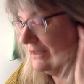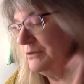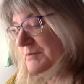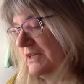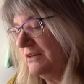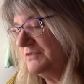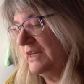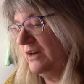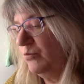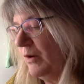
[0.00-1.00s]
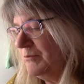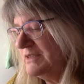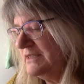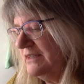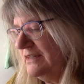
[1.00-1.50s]
loped after her. One
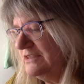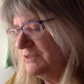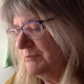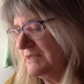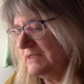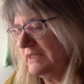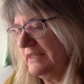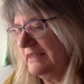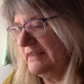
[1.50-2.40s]
was large and muscular.